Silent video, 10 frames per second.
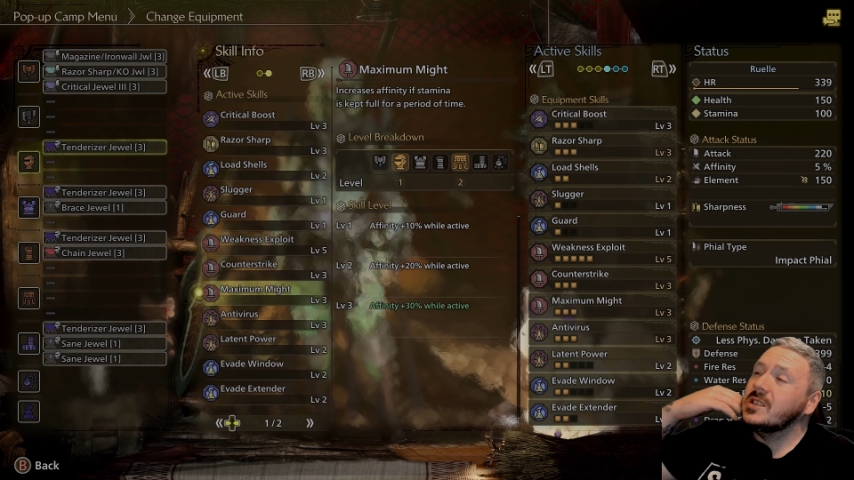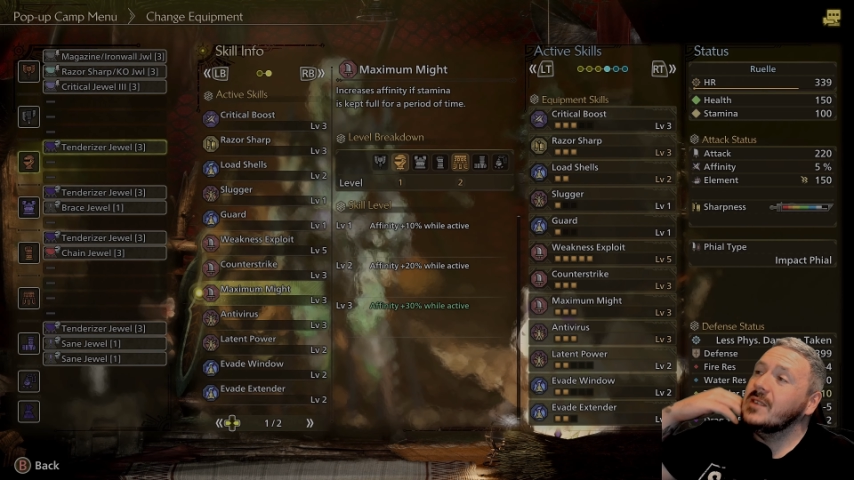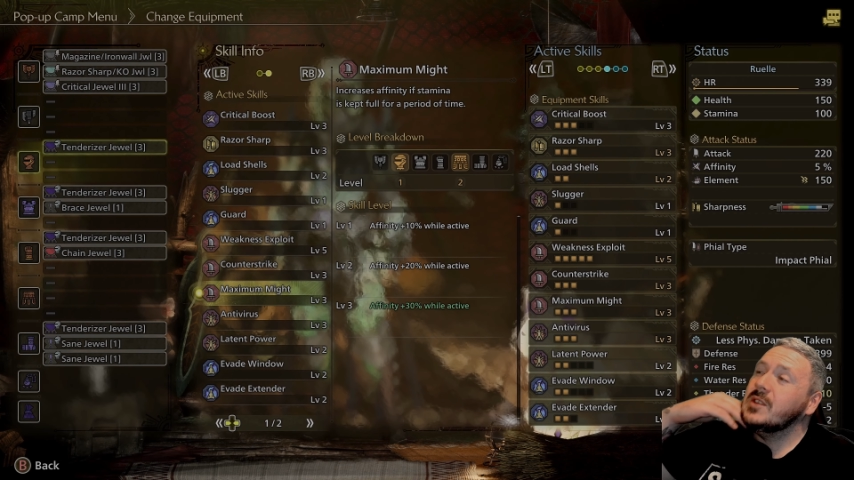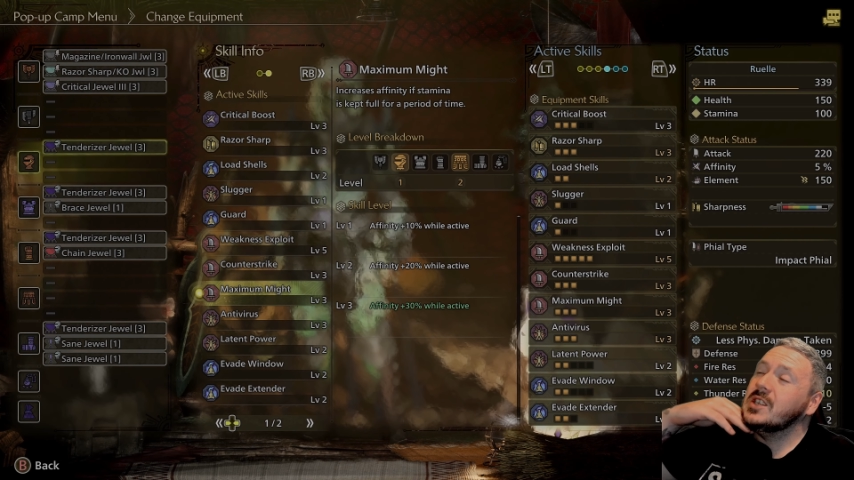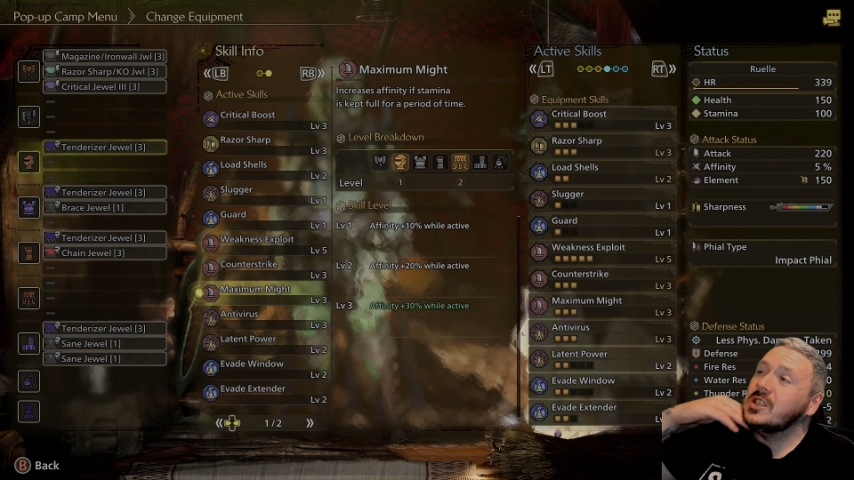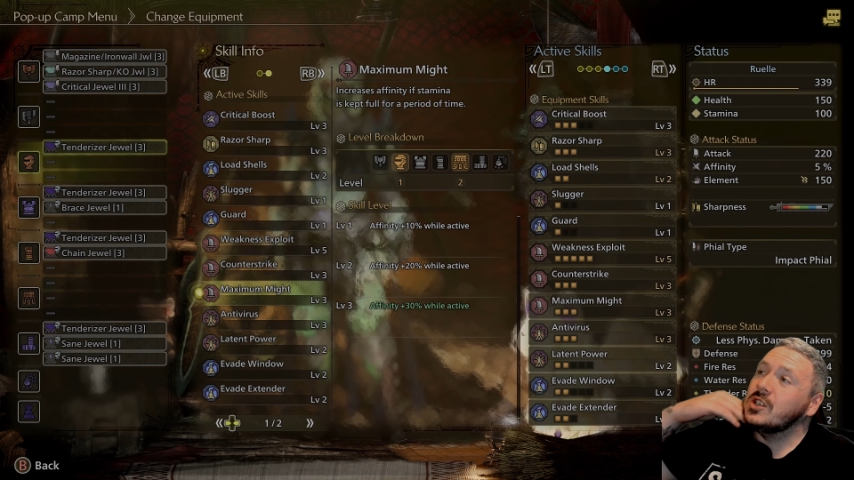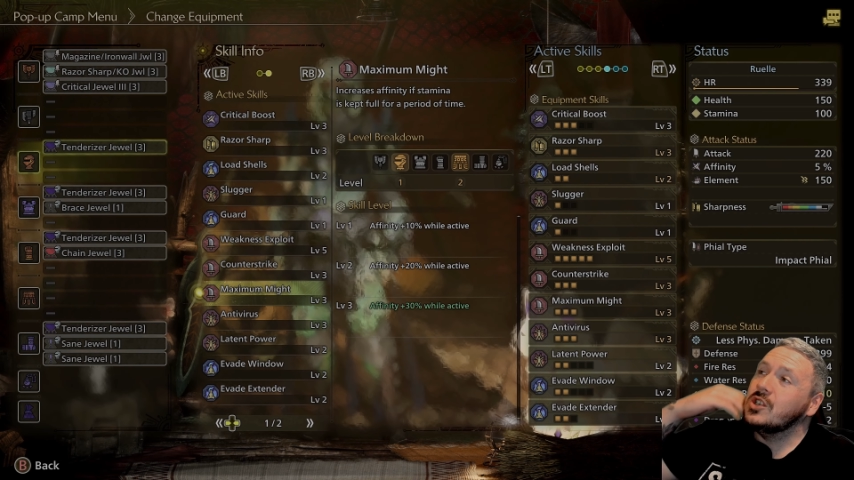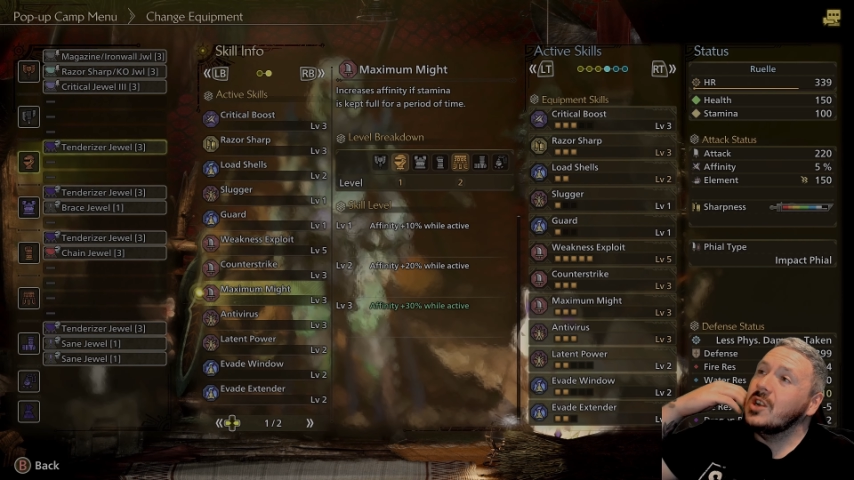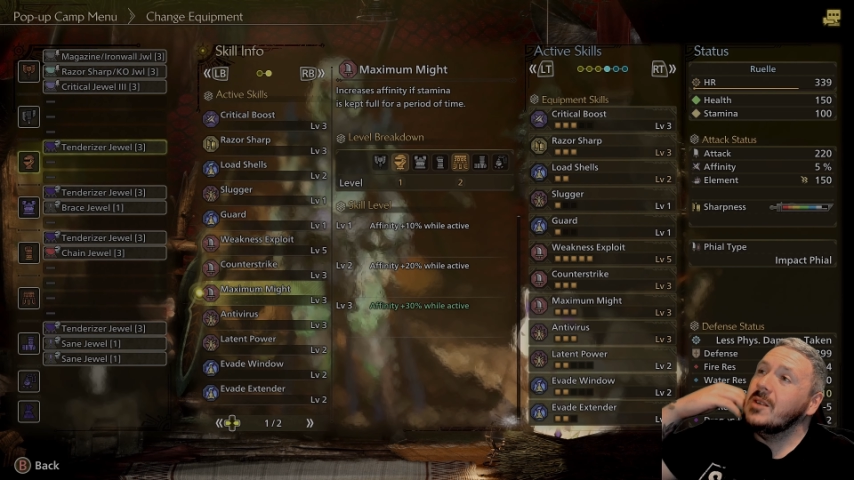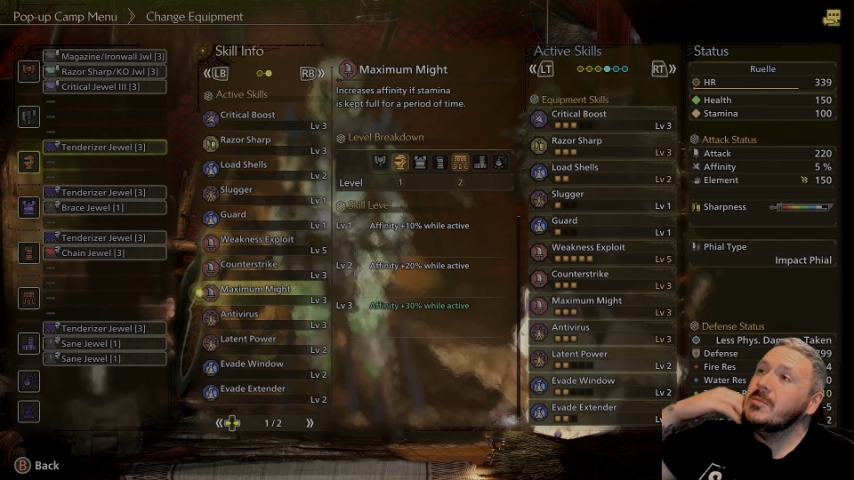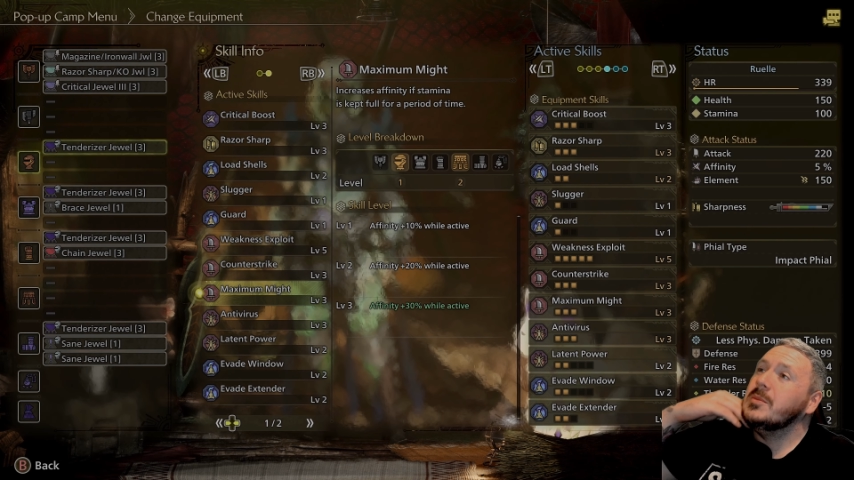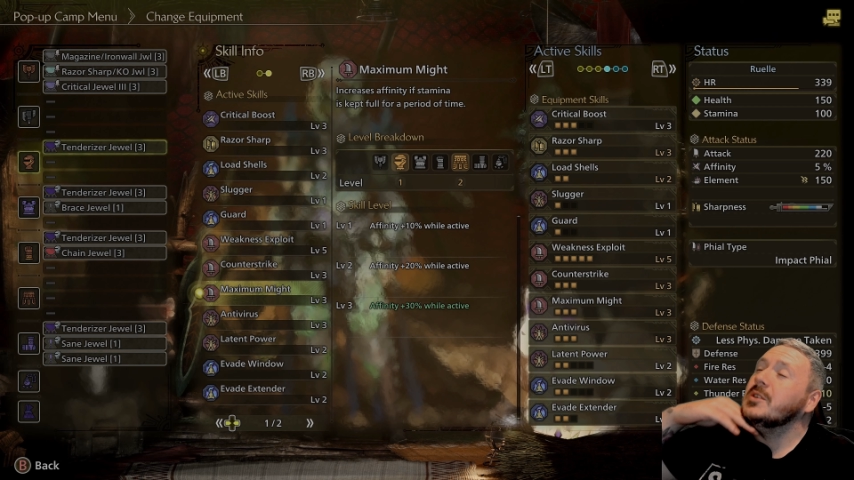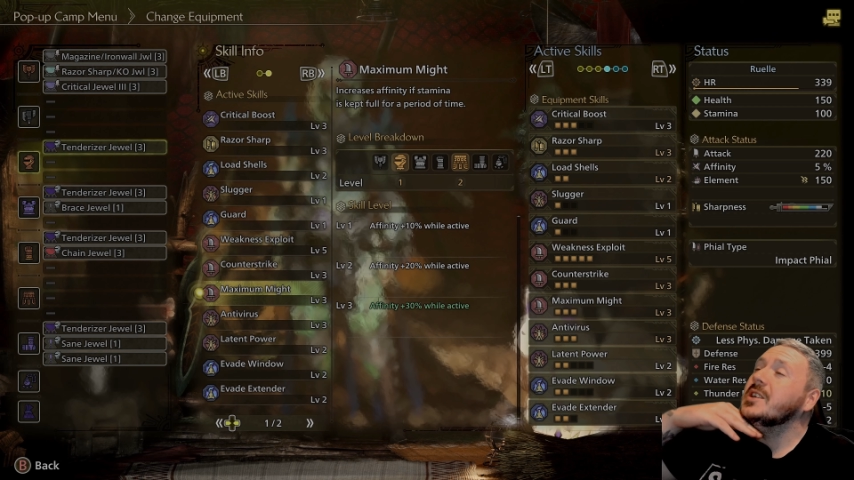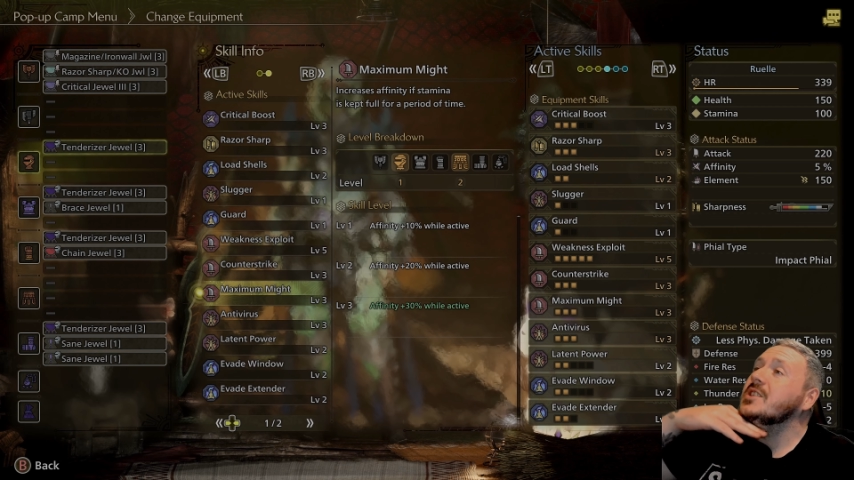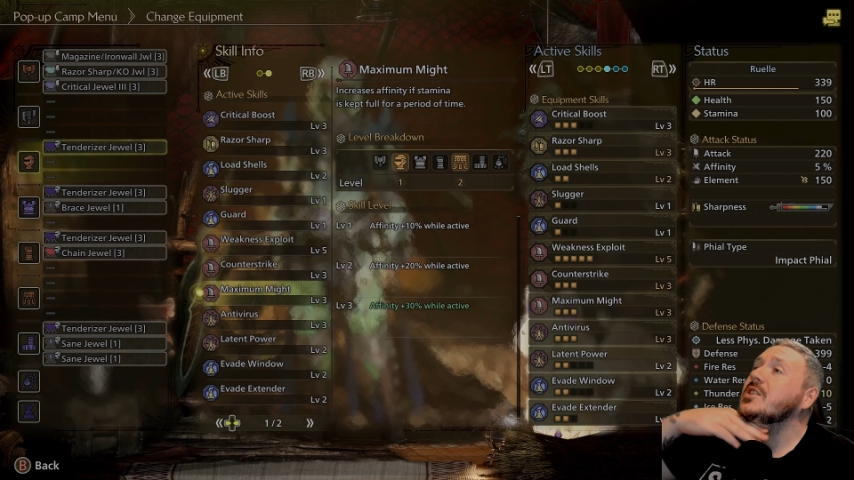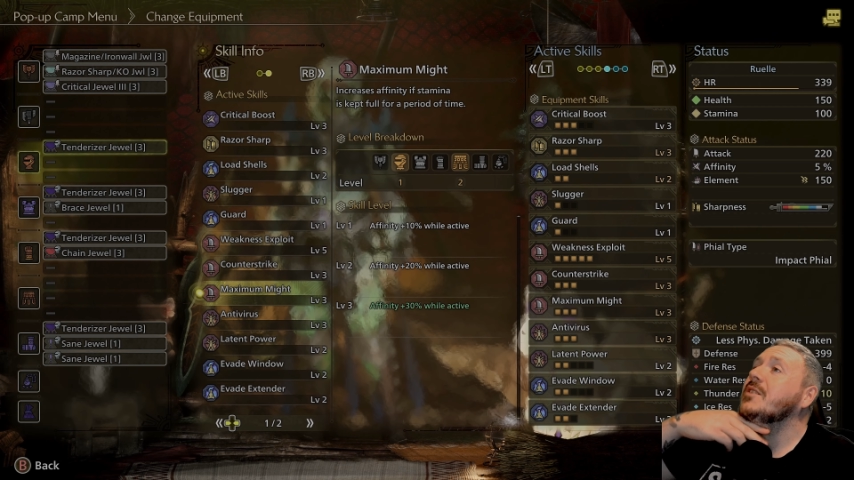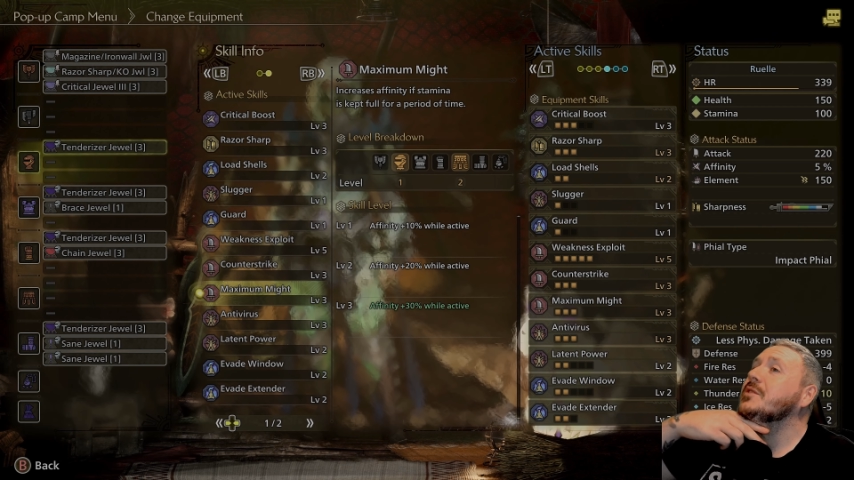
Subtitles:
Give this a shot, but it's not for the